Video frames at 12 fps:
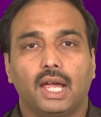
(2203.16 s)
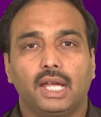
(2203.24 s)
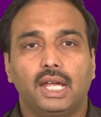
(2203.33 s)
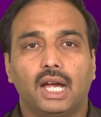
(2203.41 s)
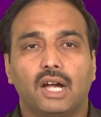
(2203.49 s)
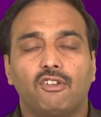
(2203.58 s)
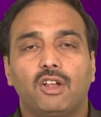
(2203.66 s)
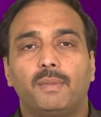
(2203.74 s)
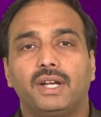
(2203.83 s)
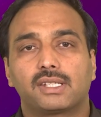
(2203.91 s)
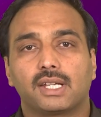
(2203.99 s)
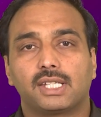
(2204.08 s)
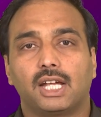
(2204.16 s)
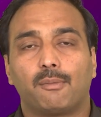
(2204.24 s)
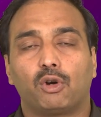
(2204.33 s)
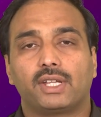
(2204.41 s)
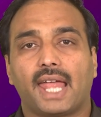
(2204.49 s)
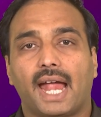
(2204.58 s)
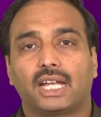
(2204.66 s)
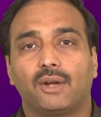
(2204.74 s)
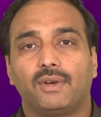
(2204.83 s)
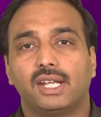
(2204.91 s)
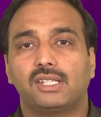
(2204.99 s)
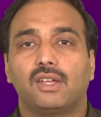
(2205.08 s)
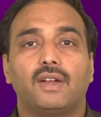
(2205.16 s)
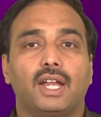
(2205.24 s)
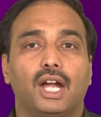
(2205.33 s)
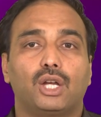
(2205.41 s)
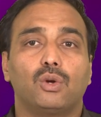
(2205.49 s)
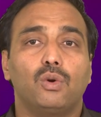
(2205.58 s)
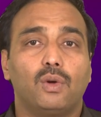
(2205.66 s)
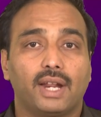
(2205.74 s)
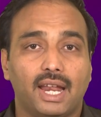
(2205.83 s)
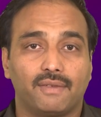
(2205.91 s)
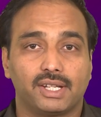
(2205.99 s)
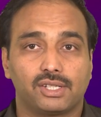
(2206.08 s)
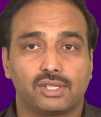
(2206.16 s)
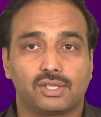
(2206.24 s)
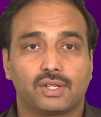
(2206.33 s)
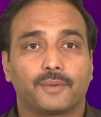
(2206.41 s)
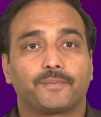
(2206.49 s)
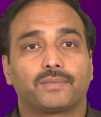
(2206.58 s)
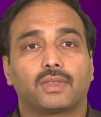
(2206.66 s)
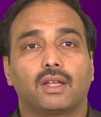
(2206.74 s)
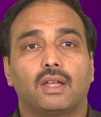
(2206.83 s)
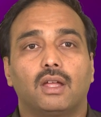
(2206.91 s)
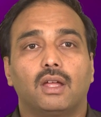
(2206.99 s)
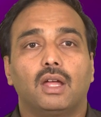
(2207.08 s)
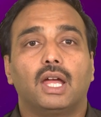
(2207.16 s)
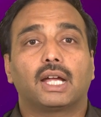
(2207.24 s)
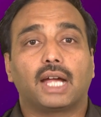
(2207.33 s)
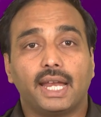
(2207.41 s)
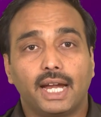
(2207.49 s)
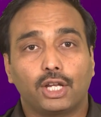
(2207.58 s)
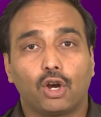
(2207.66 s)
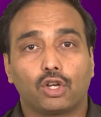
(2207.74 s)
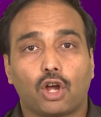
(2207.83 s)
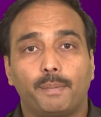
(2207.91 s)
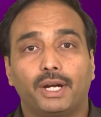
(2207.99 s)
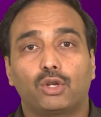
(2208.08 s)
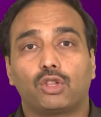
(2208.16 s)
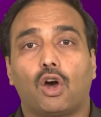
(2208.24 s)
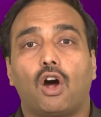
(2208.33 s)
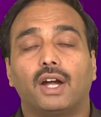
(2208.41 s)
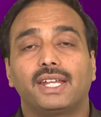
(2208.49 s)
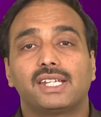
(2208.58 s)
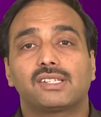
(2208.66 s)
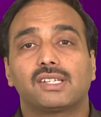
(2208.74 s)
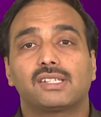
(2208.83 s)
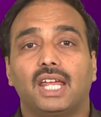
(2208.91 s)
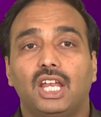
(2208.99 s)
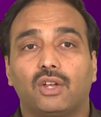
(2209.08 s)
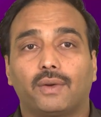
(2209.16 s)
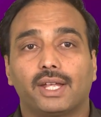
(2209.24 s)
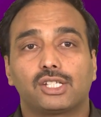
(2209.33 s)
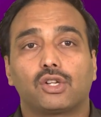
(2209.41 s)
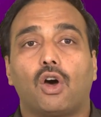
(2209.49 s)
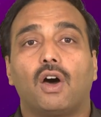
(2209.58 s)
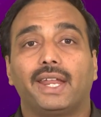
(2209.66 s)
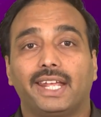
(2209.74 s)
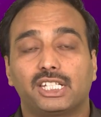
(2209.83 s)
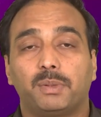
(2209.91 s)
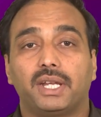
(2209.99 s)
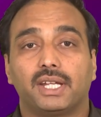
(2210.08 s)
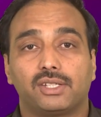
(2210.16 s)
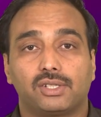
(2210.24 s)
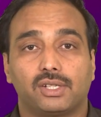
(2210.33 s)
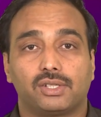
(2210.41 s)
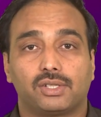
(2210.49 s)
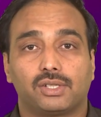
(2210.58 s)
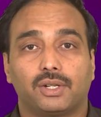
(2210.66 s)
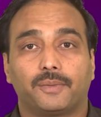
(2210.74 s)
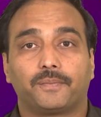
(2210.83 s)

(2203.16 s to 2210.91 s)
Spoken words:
Here we'll be discussing about the activities related to relevance. Connect your topic to the audience's interest or experiences.